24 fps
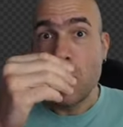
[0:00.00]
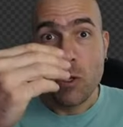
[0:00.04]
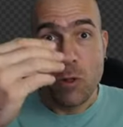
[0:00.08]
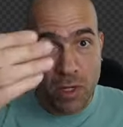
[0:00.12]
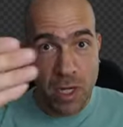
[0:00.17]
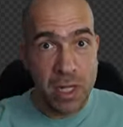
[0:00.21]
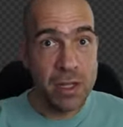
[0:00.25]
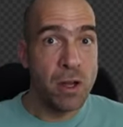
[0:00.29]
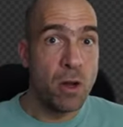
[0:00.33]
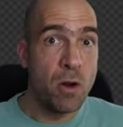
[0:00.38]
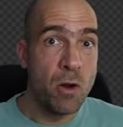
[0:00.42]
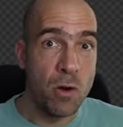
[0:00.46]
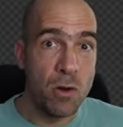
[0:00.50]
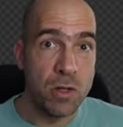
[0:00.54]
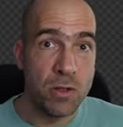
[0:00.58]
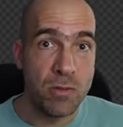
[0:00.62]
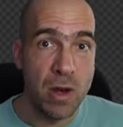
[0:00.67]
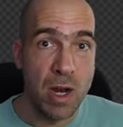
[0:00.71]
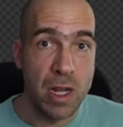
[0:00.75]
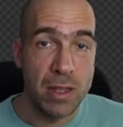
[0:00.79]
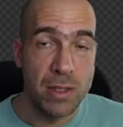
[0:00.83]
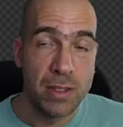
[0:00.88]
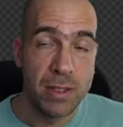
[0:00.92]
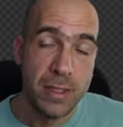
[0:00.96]
you need a
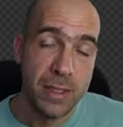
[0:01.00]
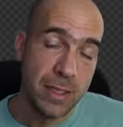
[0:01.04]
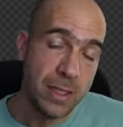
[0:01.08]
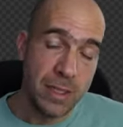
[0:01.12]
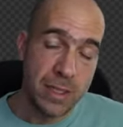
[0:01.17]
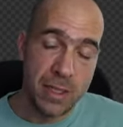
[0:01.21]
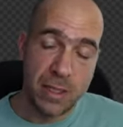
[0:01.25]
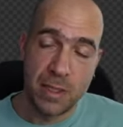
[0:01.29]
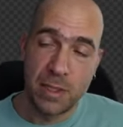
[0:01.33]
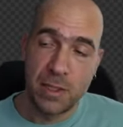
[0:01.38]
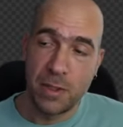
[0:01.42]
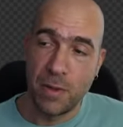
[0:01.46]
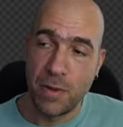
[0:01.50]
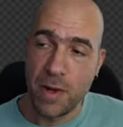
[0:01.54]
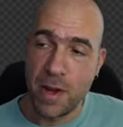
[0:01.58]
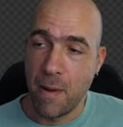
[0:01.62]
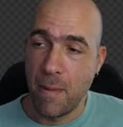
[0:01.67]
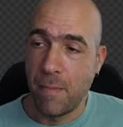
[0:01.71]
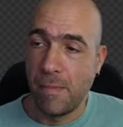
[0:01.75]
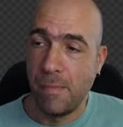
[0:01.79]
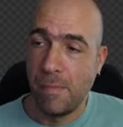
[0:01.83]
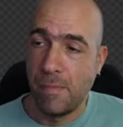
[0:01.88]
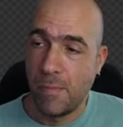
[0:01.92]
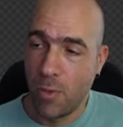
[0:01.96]
horse, right? So
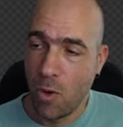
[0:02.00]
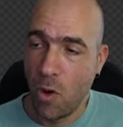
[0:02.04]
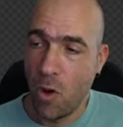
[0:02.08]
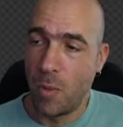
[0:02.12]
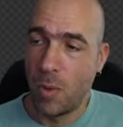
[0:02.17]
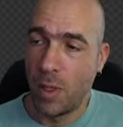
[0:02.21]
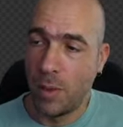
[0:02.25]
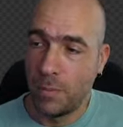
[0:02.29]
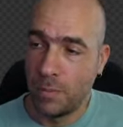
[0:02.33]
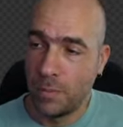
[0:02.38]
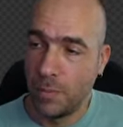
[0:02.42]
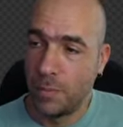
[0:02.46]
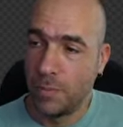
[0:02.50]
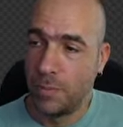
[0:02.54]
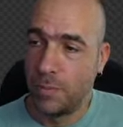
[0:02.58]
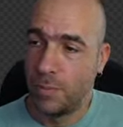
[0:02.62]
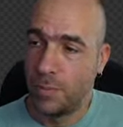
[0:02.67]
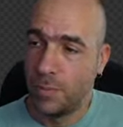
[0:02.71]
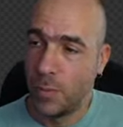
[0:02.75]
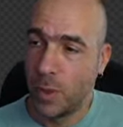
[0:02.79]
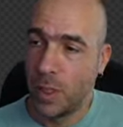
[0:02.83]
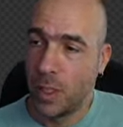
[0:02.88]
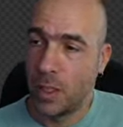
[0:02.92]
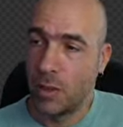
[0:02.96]
yeah, probably
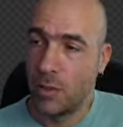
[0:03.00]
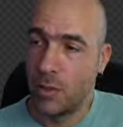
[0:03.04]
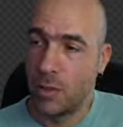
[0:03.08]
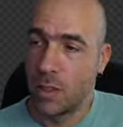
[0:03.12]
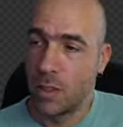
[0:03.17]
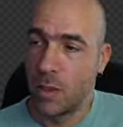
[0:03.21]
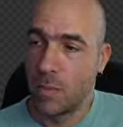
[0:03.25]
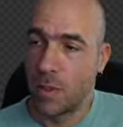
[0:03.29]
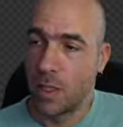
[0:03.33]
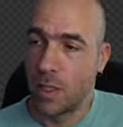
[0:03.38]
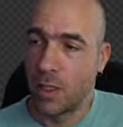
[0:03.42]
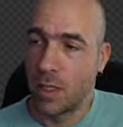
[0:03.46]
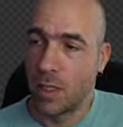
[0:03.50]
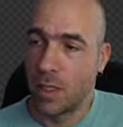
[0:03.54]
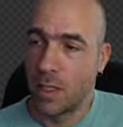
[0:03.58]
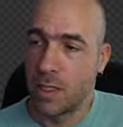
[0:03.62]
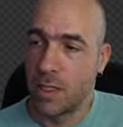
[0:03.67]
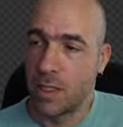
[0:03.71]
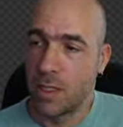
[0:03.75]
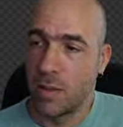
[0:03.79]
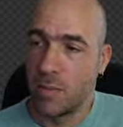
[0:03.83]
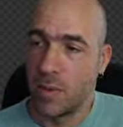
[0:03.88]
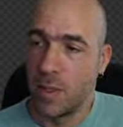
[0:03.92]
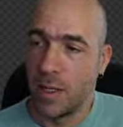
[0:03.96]
we can do something like
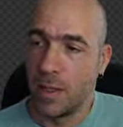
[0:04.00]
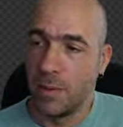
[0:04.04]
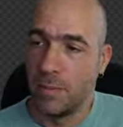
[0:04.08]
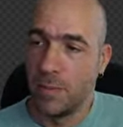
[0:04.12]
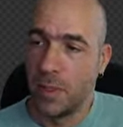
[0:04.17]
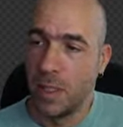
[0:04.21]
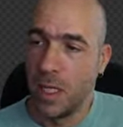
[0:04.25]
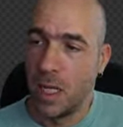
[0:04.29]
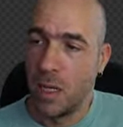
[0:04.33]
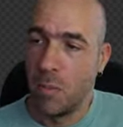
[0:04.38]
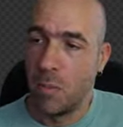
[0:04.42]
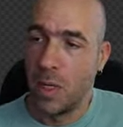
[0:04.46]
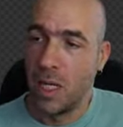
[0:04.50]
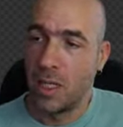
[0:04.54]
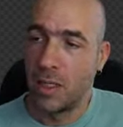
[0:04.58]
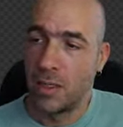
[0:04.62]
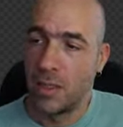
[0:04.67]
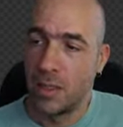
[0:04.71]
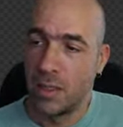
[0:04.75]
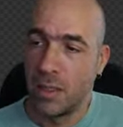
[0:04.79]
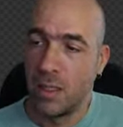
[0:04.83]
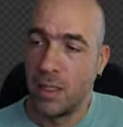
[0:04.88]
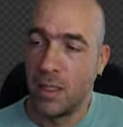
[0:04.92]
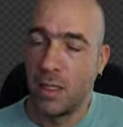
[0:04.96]
this someday.
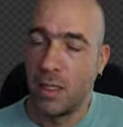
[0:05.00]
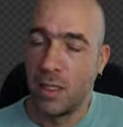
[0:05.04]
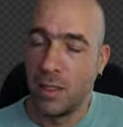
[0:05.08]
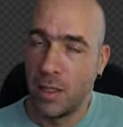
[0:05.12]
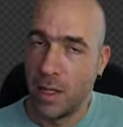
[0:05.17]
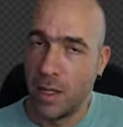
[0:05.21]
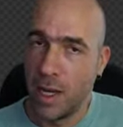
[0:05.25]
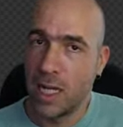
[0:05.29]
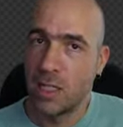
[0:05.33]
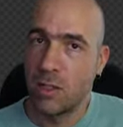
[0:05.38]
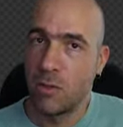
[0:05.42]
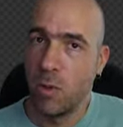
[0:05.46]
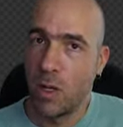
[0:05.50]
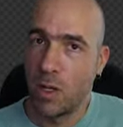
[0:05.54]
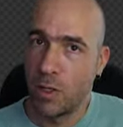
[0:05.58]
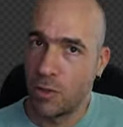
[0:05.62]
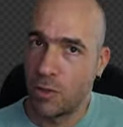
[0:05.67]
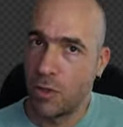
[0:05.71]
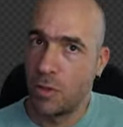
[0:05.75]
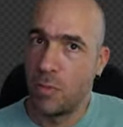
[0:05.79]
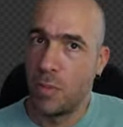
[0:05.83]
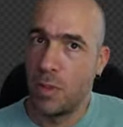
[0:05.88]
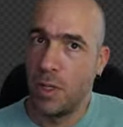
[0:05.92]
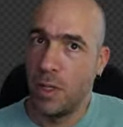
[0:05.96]
But the next one
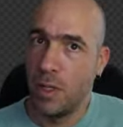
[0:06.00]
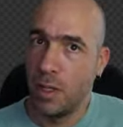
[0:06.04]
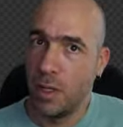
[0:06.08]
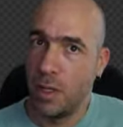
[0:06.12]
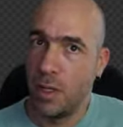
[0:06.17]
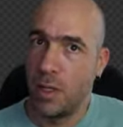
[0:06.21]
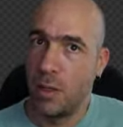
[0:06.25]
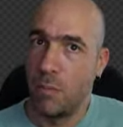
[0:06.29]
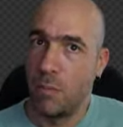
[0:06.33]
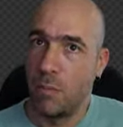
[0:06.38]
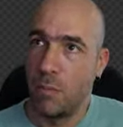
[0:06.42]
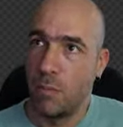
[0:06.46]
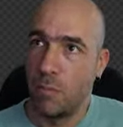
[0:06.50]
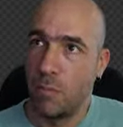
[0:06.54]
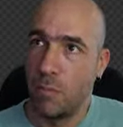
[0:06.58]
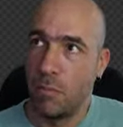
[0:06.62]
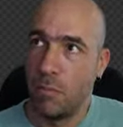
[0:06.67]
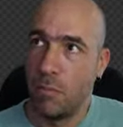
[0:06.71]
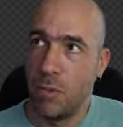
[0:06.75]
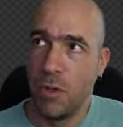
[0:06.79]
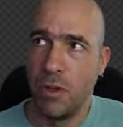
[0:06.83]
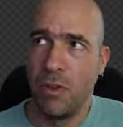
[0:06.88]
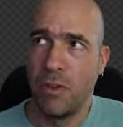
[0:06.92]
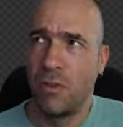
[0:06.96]
should be a
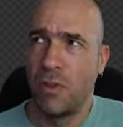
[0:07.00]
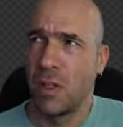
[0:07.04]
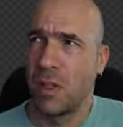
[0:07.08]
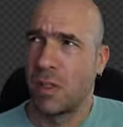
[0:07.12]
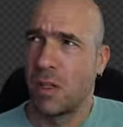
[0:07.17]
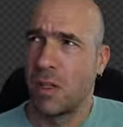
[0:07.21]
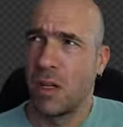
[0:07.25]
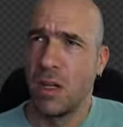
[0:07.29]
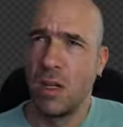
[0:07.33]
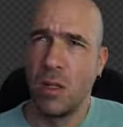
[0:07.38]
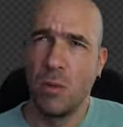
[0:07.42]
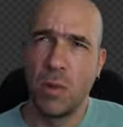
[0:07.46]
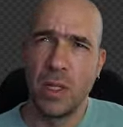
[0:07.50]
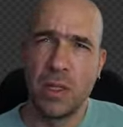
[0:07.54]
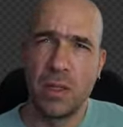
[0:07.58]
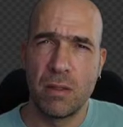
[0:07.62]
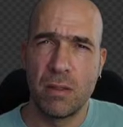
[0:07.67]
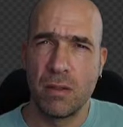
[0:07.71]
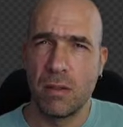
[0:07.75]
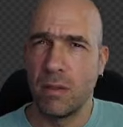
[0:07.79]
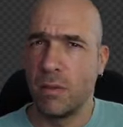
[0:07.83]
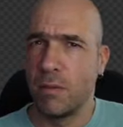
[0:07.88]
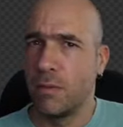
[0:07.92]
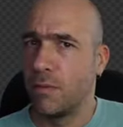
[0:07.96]
beautiful girl
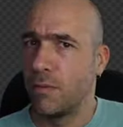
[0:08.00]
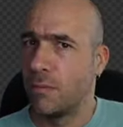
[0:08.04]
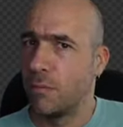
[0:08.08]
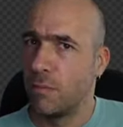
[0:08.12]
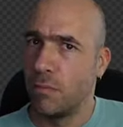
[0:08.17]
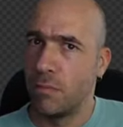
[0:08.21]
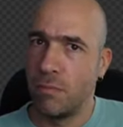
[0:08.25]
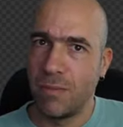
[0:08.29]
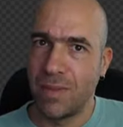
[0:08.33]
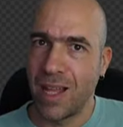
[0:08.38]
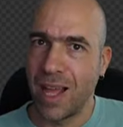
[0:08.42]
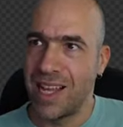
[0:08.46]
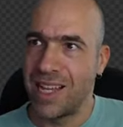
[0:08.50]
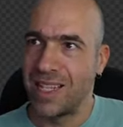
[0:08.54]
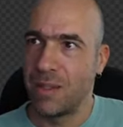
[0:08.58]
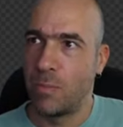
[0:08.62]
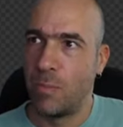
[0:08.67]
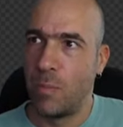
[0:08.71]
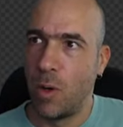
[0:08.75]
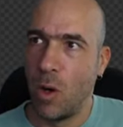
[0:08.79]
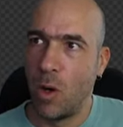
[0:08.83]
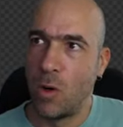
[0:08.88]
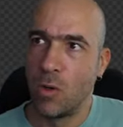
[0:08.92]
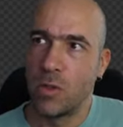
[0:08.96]
with uh, nice
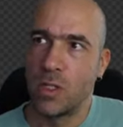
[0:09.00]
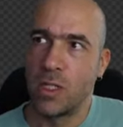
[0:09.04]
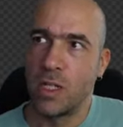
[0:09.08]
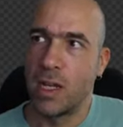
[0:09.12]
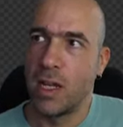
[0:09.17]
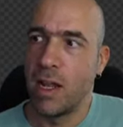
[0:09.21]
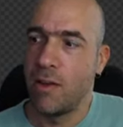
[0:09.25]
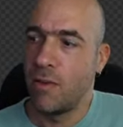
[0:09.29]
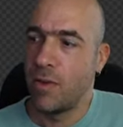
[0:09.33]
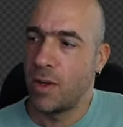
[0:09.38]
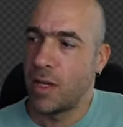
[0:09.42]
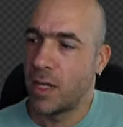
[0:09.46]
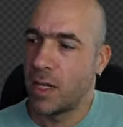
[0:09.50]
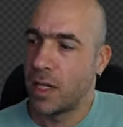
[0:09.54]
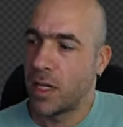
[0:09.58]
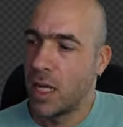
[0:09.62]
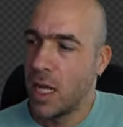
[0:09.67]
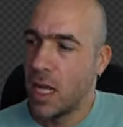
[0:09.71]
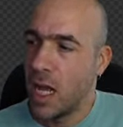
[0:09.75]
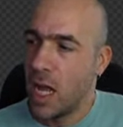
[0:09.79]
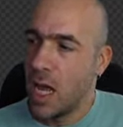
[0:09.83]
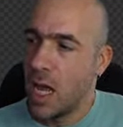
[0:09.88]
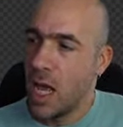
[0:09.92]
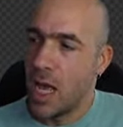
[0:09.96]
pose and everything.
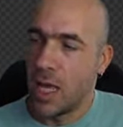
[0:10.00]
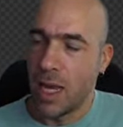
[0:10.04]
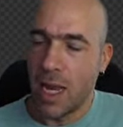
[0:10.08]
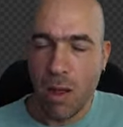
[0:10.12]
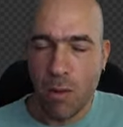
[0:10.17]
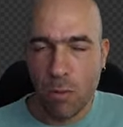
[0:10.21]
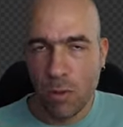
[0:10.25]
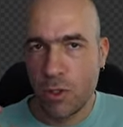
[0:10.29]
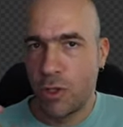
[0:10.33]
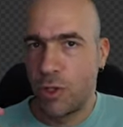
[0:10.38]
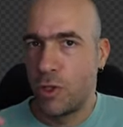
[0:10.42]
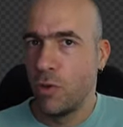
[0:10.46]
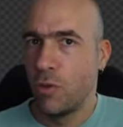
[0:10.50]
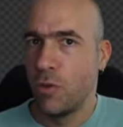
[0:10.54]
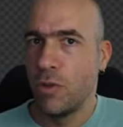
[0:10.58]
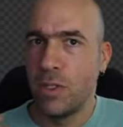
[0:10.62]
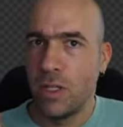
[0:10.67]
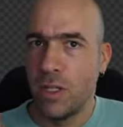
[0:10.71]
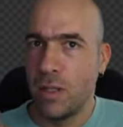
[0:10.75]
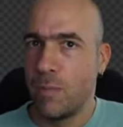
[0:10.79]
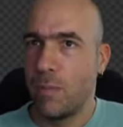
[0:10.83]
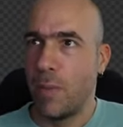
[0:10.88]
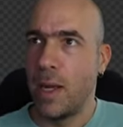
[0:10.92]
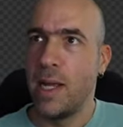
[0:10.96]
And I will
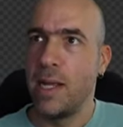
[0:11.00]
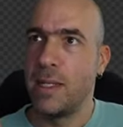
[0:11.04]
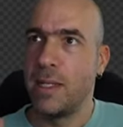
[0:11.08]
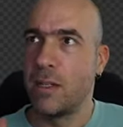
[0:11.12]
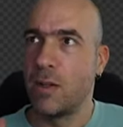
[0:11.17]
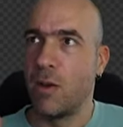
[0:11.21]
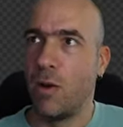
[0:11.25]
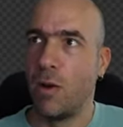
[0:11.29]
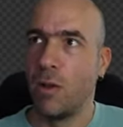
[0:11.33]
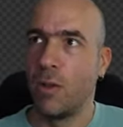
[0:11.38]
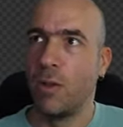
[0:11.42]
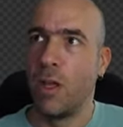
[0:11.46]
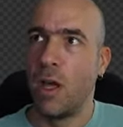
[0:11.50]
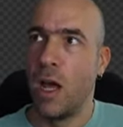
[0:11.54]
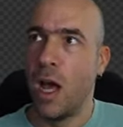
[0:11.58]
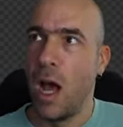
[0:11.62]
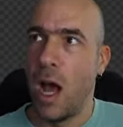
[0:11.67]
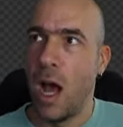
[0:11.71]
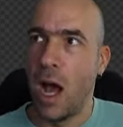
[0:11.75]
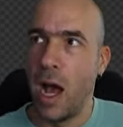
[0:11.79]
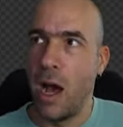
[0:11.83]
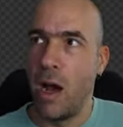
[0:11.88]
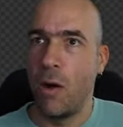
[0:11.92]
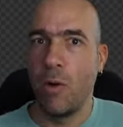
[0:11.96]
choose it based on
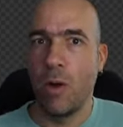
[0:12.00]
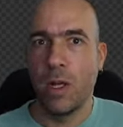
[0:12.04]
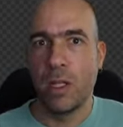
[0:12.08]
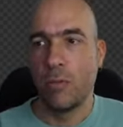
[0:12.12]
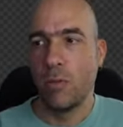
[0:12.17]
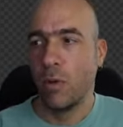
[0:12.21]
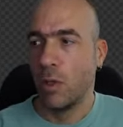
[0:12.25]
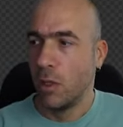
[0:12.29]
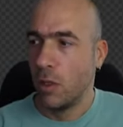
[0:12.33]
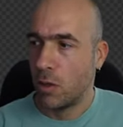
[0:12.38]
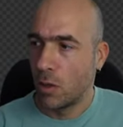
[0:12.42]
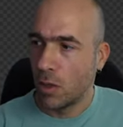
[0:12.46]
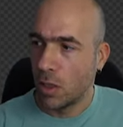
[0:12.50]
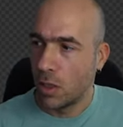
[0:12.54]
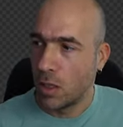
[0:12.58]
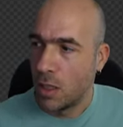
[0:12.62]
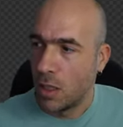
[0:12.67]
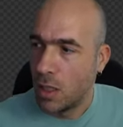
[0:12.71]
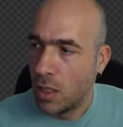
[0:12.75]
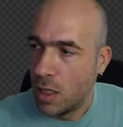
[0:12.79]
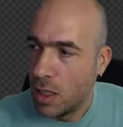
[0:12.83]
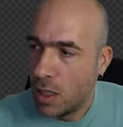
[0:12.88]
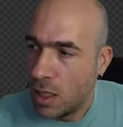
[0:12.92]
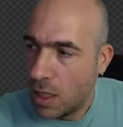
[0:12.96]
how it will look
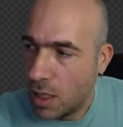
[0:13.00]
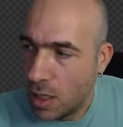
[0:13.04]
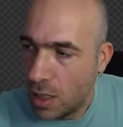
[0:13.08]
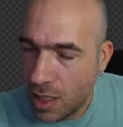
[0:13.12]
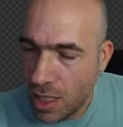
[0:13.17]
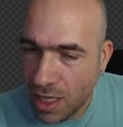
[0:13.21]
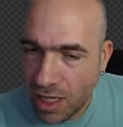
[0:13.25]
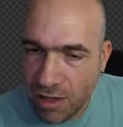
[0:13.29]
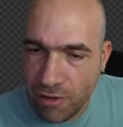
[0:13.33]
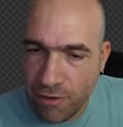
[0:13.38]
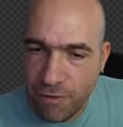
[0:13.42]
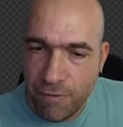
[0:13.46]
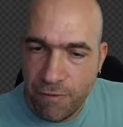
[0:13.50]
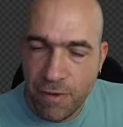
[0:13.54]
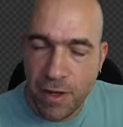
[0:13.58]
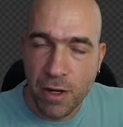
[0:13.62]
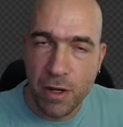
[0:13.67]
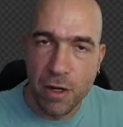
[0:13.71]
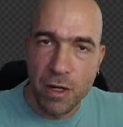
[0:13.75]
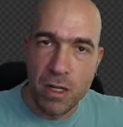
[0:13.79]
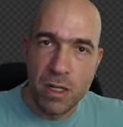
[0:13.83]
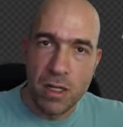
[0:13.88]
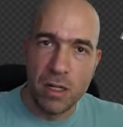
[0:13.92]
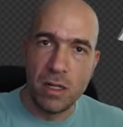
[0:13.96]
like a
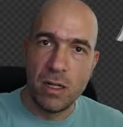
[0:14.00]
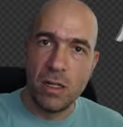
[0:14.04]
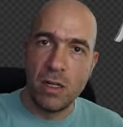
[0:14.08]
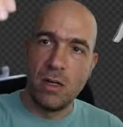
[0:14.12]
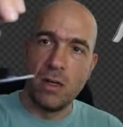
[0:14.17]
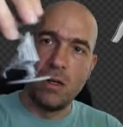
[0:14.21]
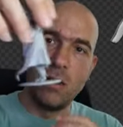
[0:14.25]
figure